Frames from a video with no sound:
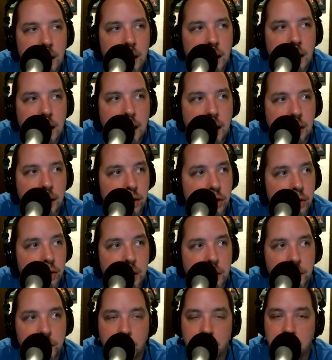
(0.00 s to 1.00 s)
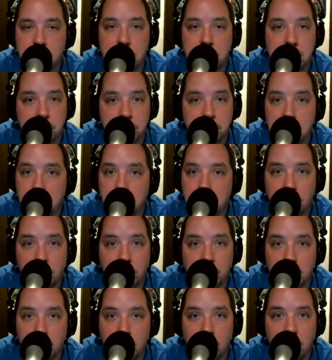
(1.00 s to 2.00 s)
and you get 13 people
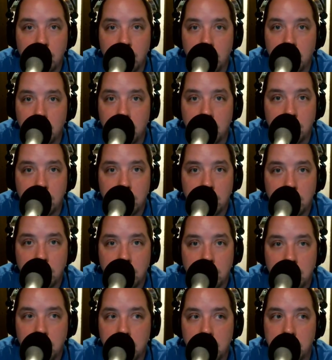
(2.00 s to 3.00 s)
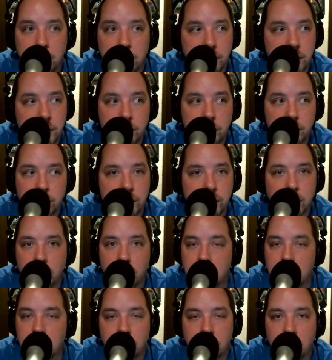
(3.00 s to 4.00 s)
on a call, there's just
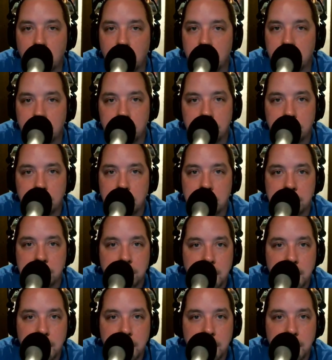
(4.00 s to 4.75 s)
no control. It's